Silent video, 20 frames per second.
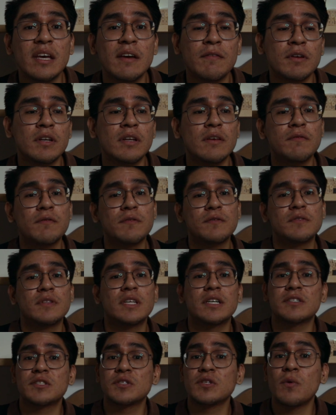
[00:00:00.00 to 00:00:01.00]
even if
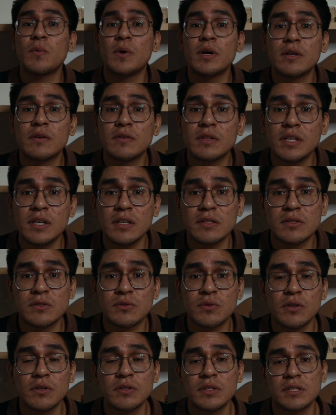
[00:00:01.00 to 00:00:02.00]
there's no one on the
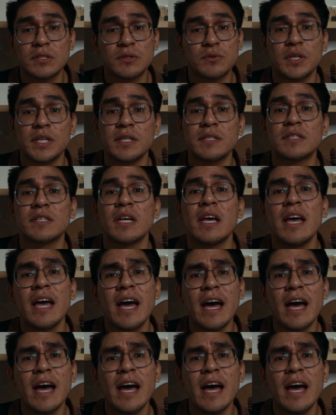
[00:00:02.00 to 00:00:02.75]
streets.